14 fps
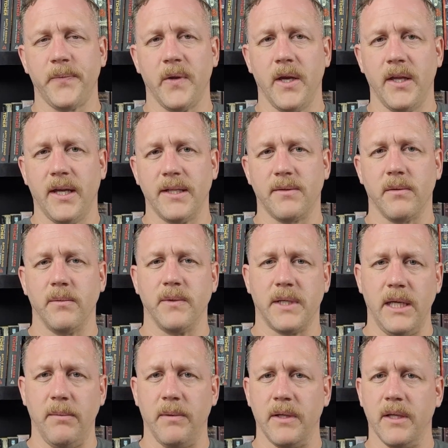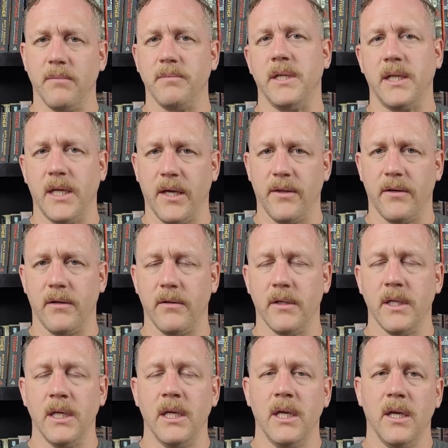And that's what was keeping them together.
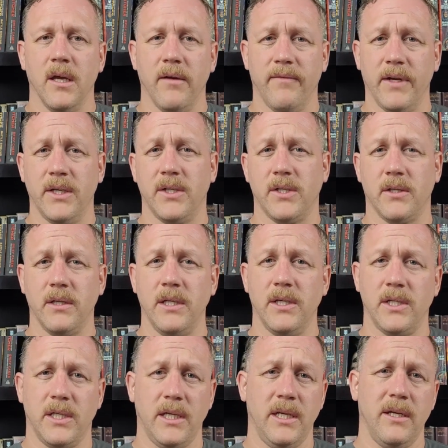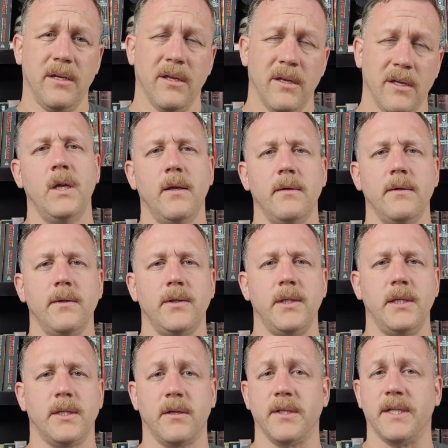Eventually, she
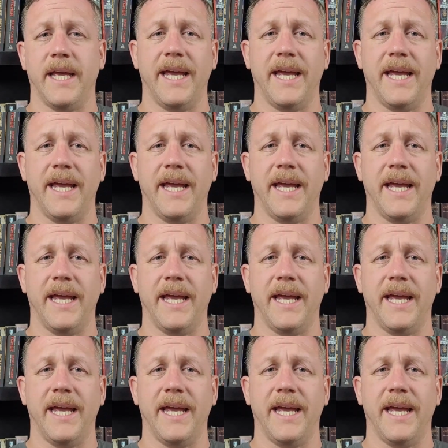starts to